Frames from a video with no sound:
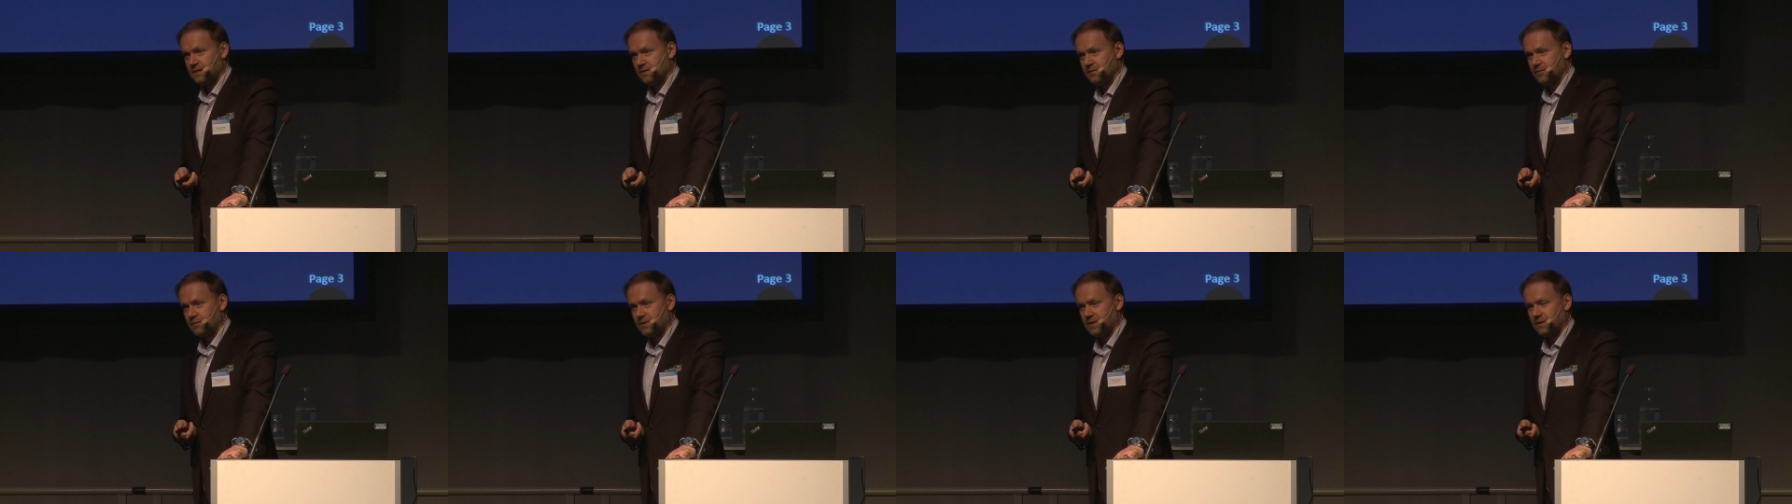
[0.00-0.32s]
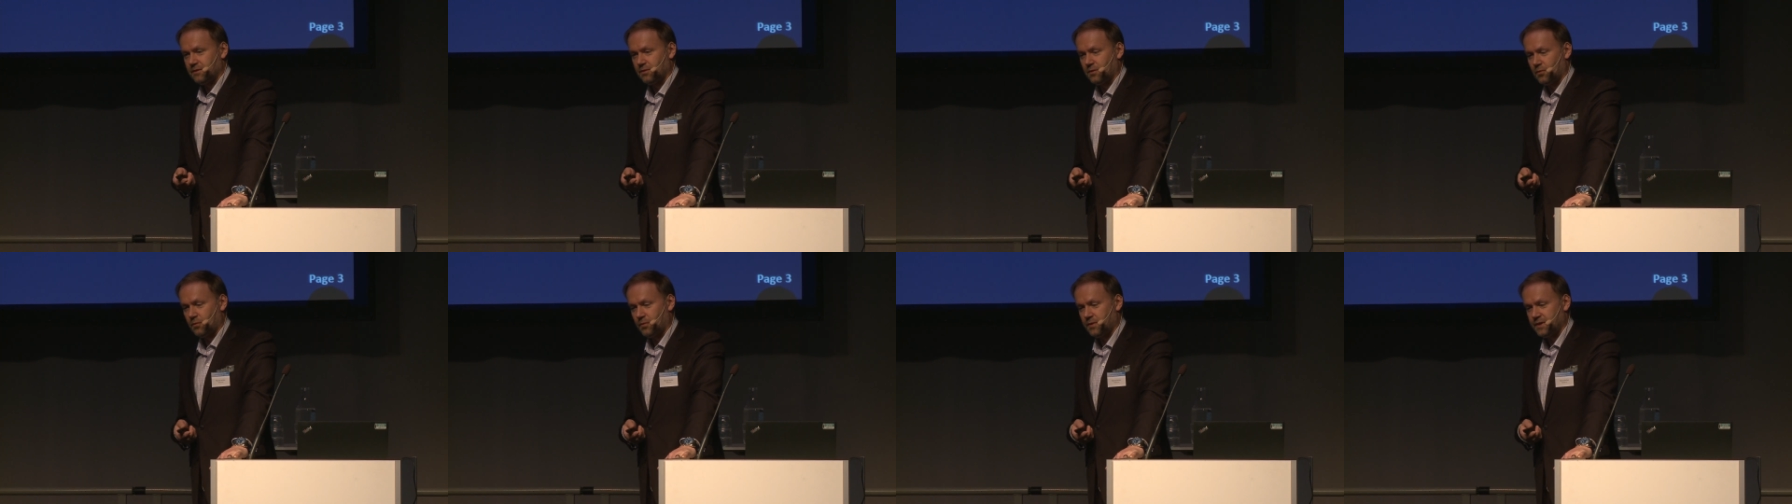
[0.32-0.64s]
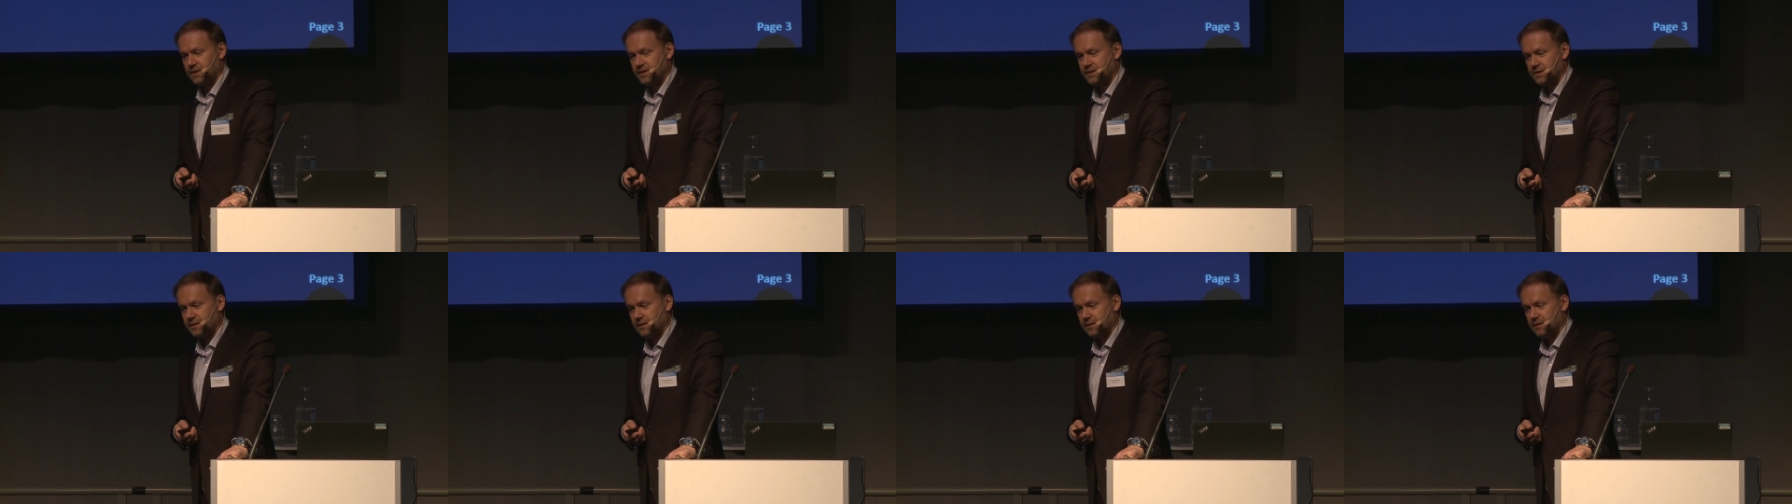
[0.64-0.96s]
with
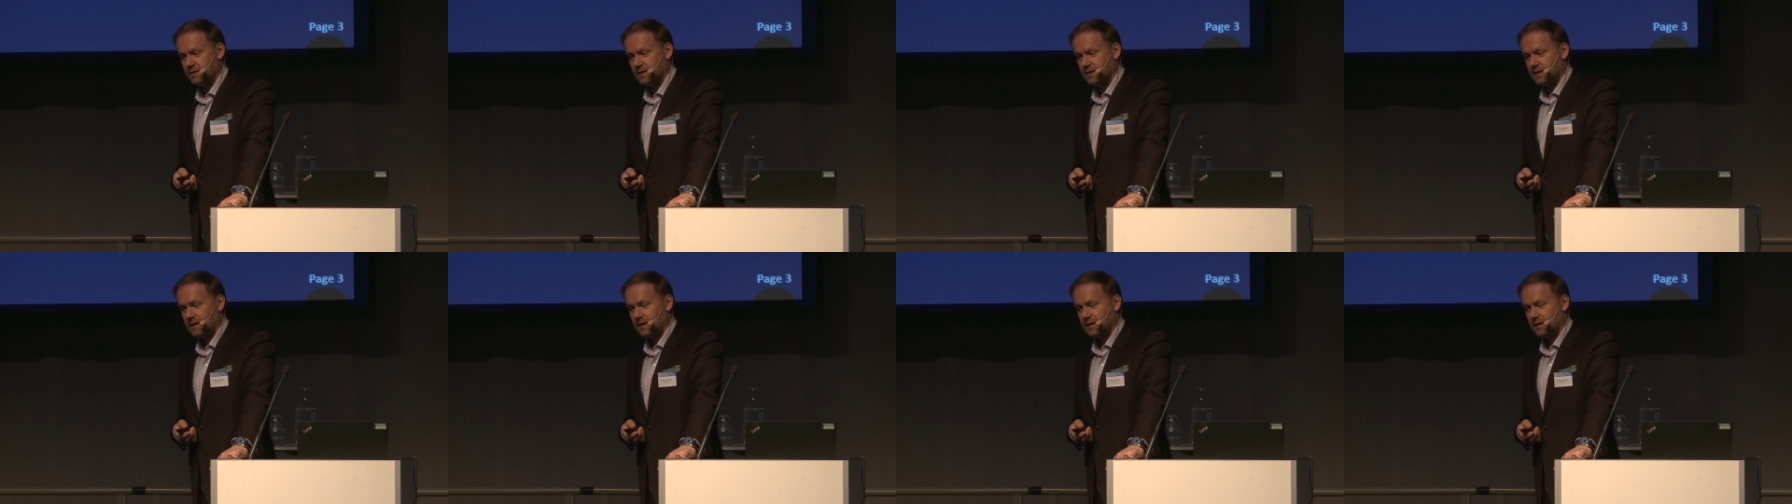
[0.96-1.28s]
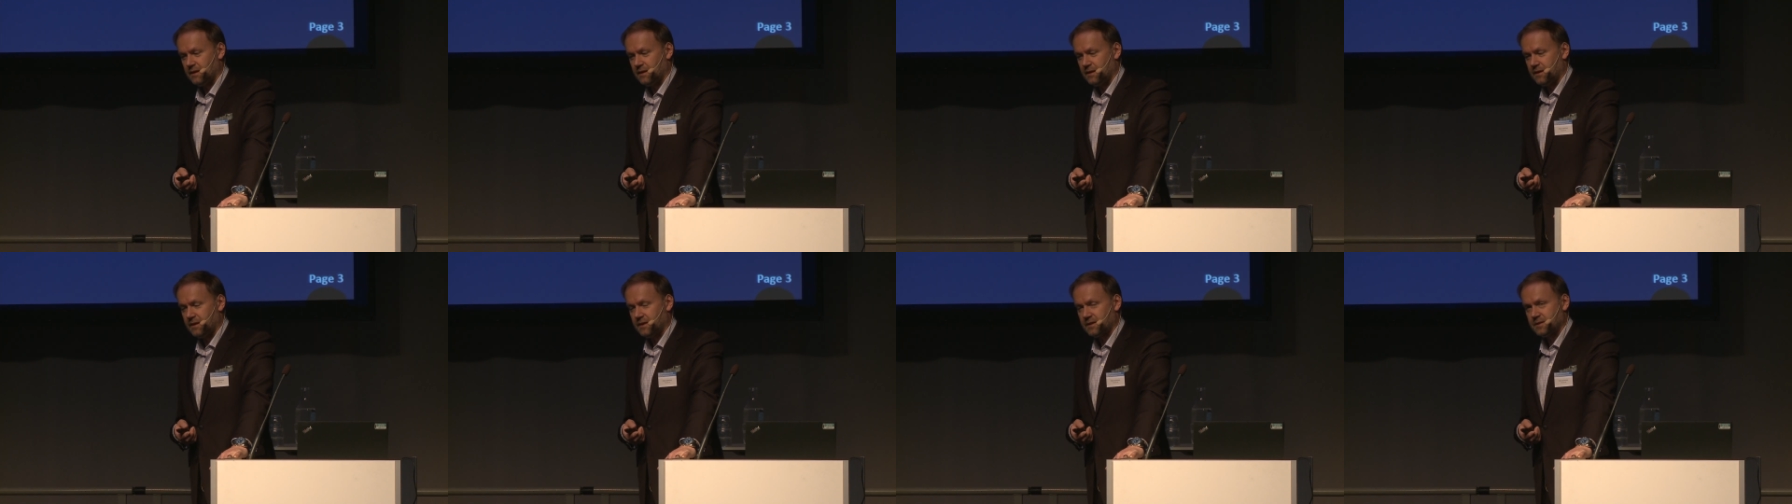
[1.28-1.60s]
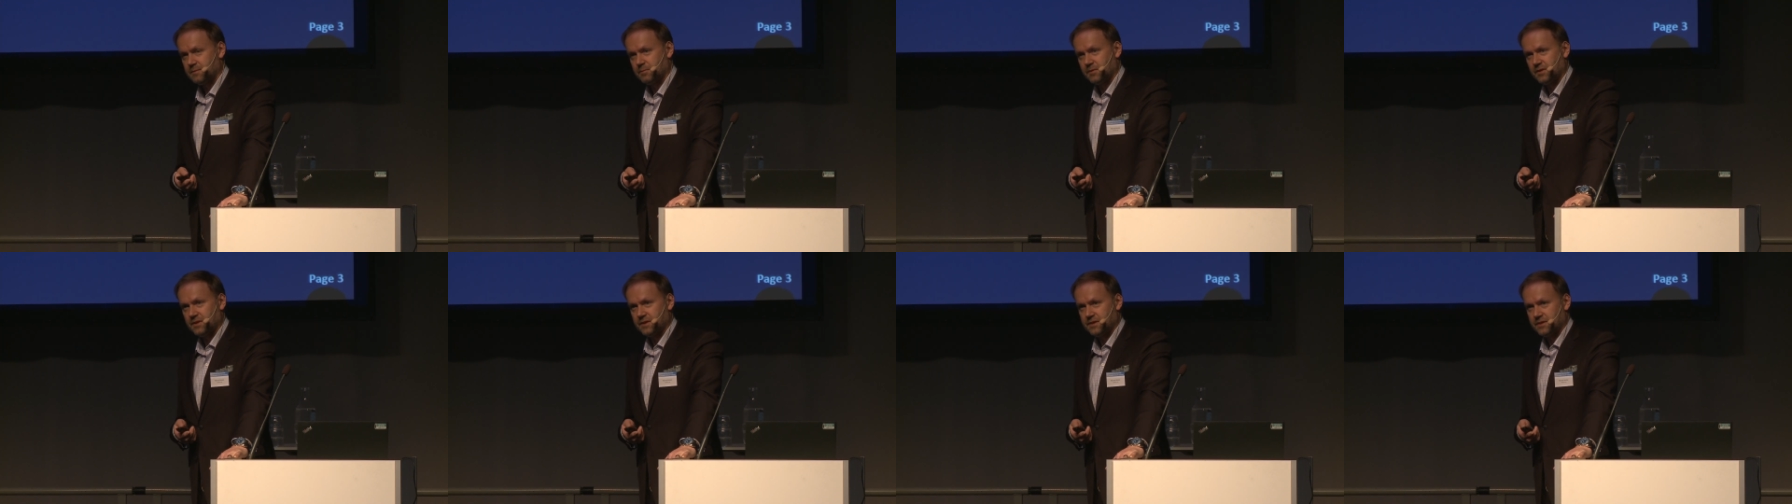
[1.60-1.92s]
Norwegian uh,
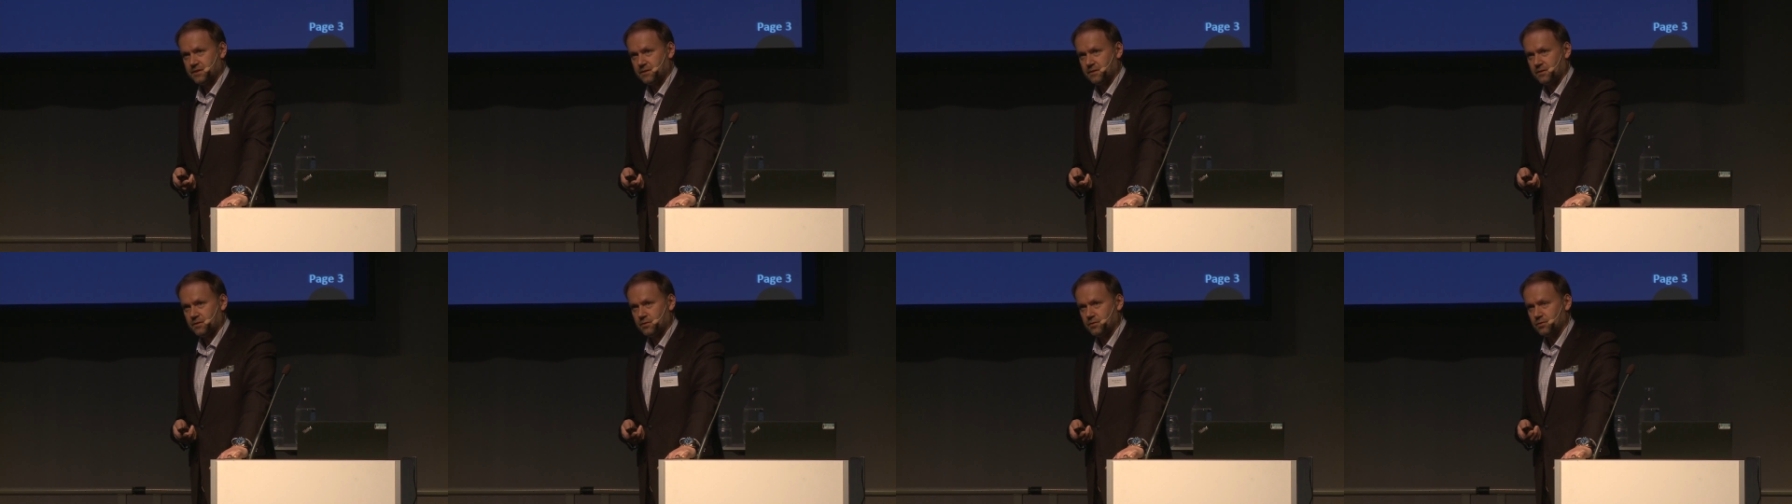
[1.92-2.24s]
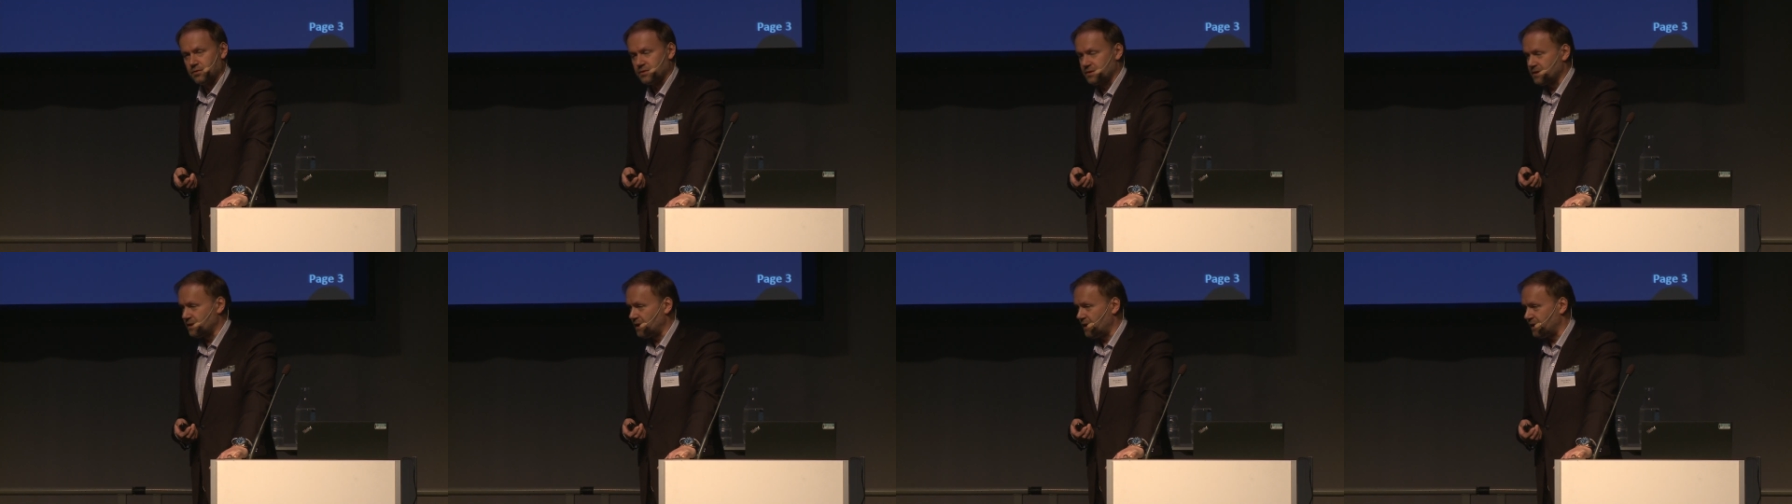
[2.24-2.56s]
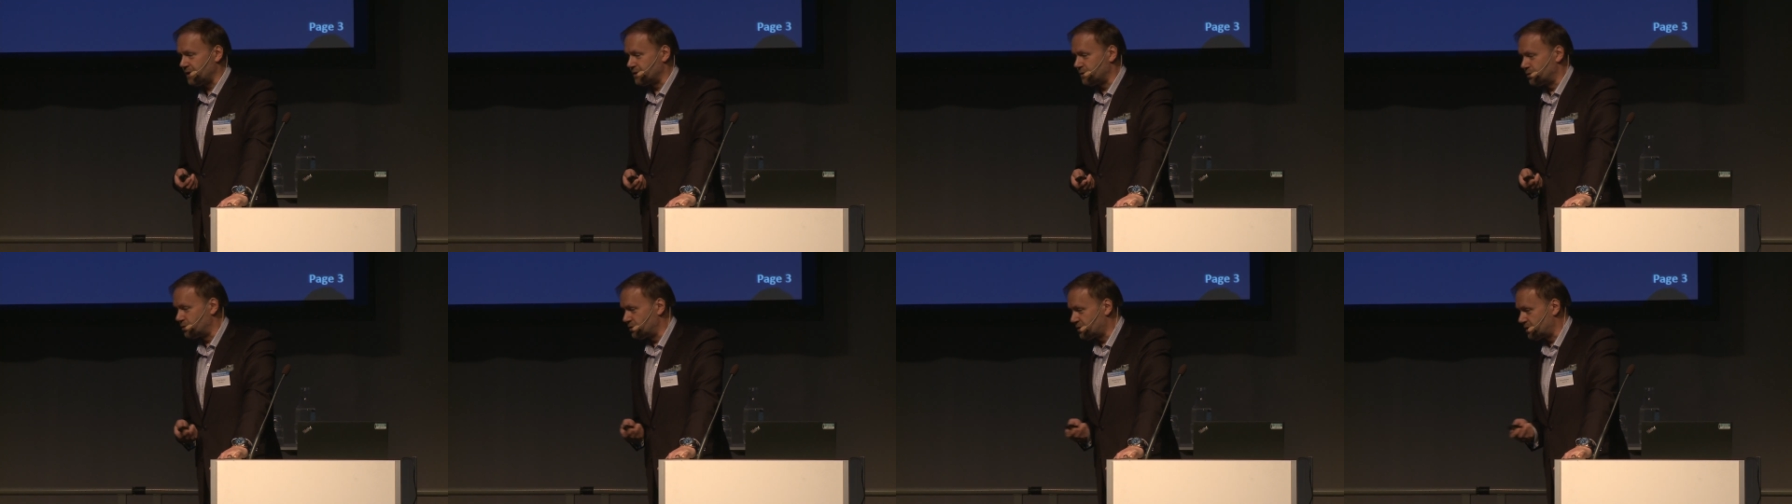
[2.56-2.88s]
expedition cruise
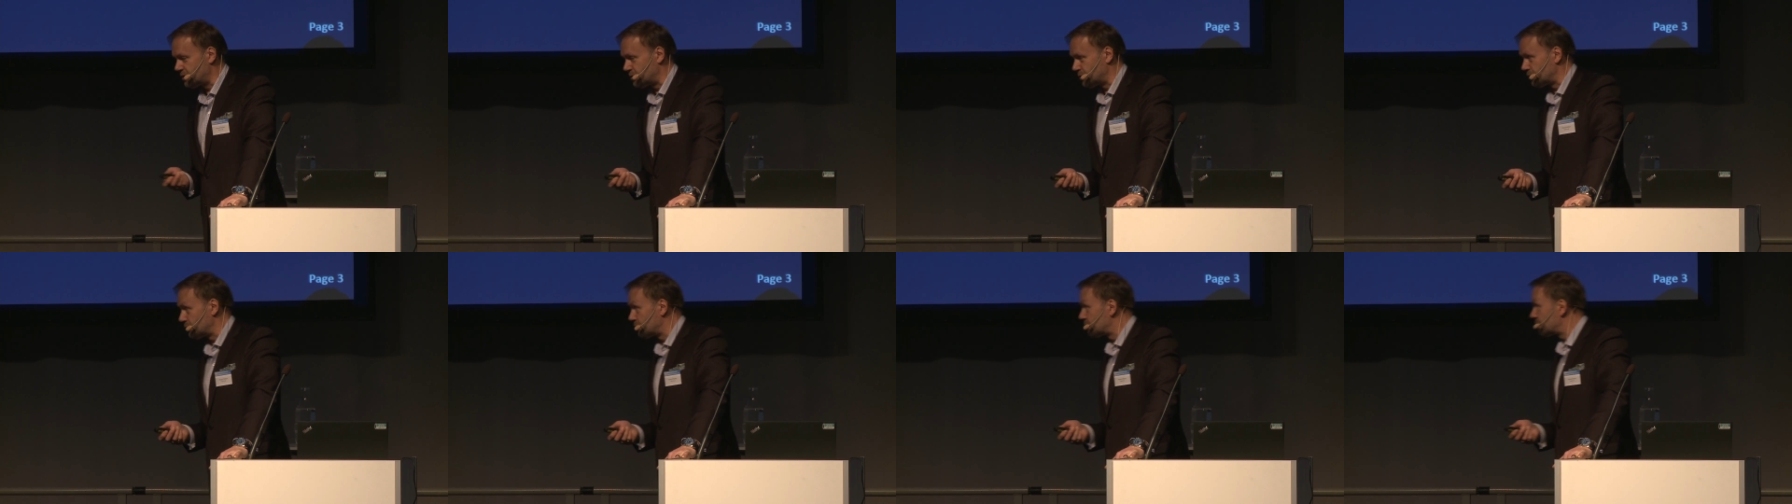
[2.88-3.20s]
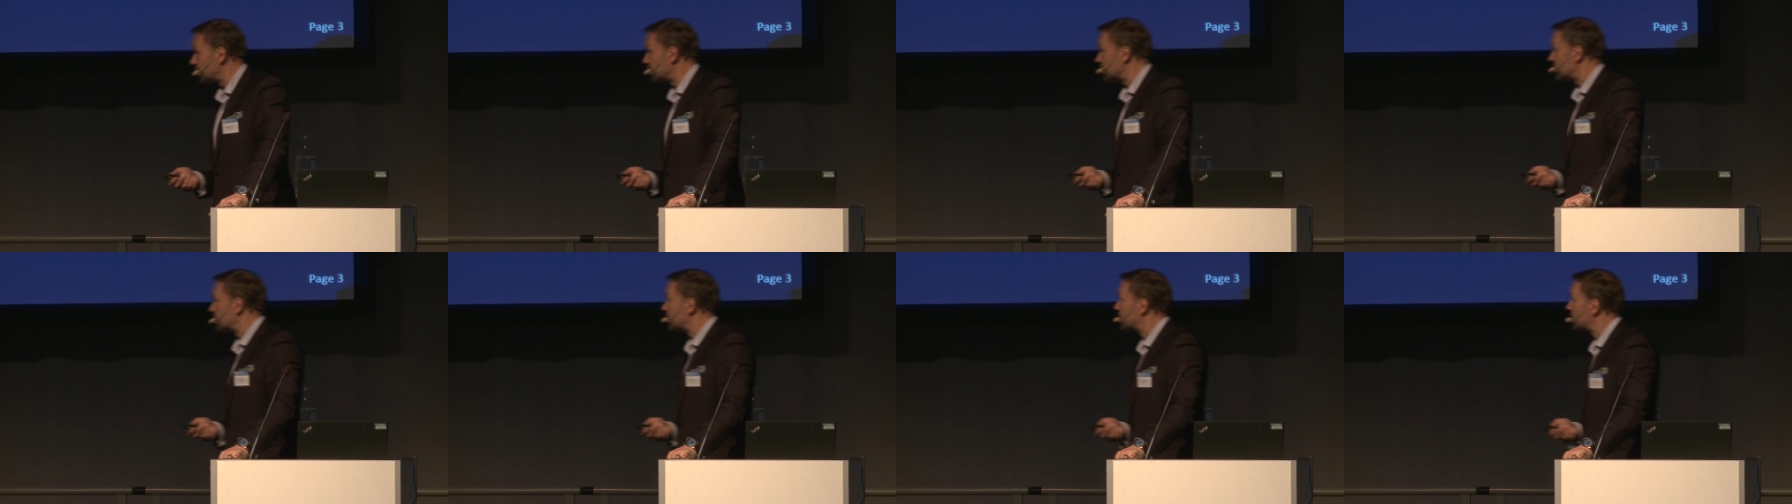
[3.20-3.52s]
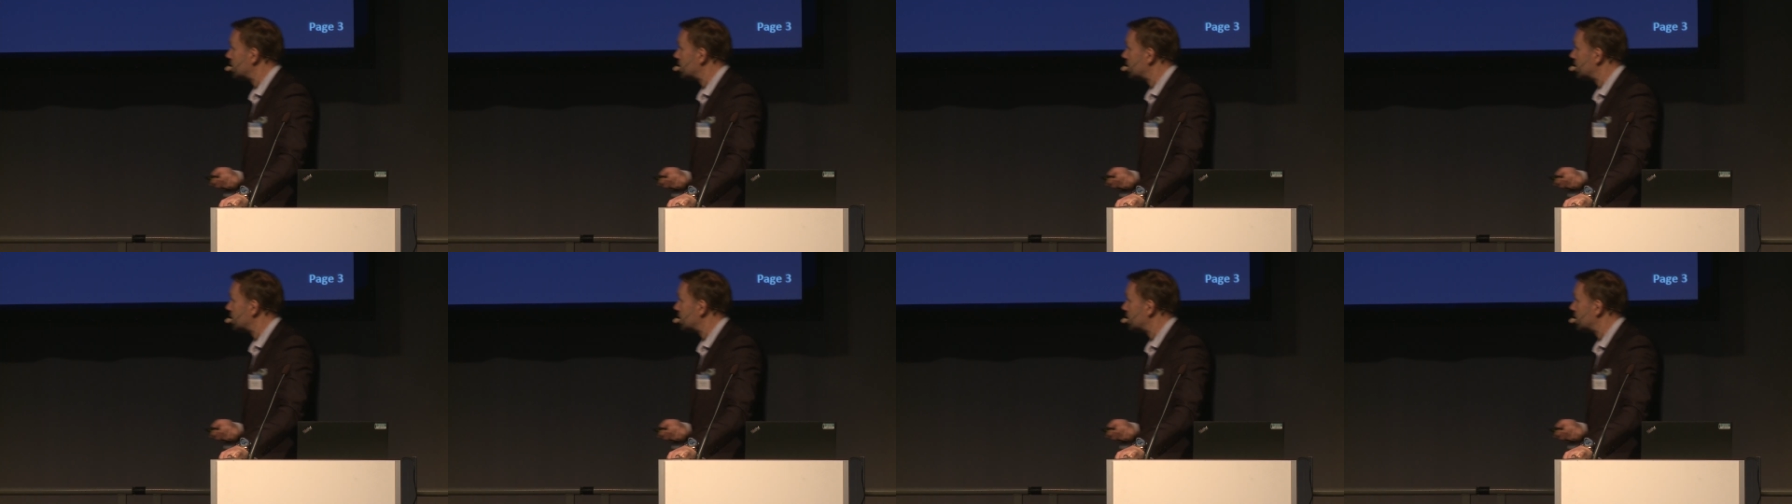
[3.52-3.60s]
line Hurtigruten.